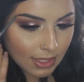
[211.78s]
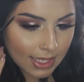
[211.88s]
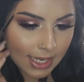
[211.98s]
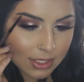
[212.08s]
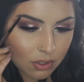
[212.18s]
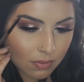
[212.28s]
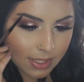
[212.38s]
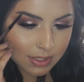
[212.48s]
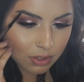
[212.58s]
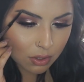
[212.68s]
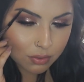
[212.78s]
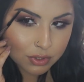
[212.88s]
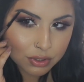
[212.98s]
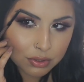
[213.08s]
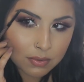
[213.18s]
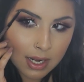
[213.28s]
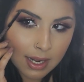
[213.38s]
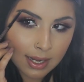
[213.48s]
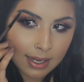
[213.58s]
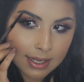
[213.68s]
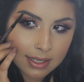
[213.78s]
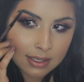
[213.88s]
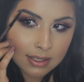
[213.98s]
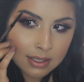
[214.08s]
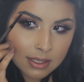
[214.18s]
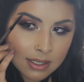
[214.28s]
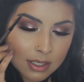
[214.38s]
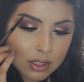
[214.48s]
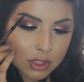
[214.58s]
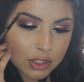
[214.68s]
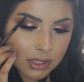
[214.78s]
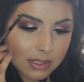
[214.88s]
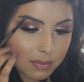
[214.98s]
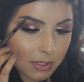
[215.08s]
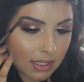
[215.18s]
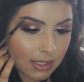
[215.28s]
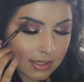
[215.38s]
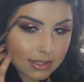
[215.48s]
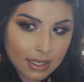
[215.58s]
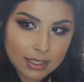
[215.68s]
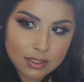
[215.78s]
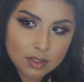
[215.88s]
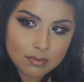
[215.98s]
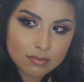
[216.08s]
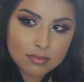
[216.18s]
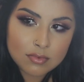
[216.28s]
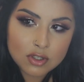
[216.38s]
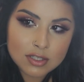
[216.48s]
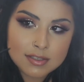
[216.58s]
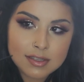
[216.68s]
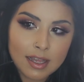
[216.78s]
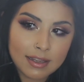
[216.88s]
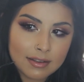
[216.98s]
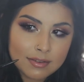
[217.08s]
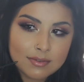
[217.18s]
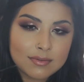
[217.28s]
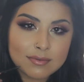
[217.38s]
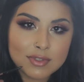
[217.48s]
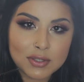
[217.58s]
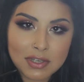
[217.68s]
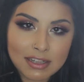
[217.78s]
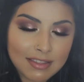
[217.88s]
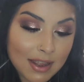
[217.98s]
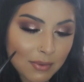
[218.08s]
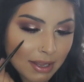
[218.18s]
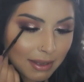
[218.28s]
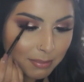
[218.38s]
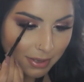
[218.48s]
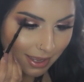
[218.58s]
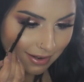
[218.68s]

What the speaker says: and I don't like to go too high just because I just like doing it that way.